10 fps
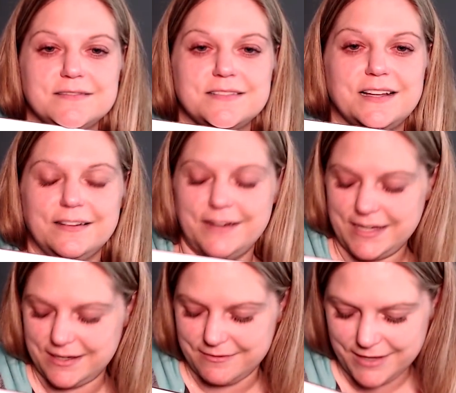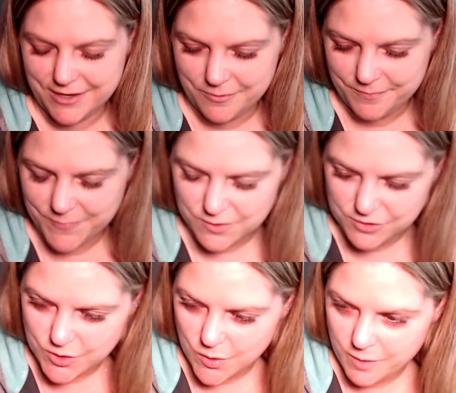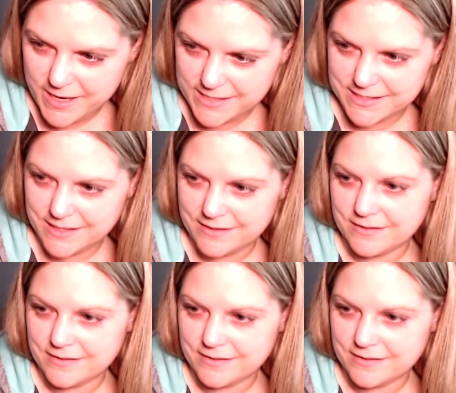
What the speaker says: All right, here we go. You're so amazing.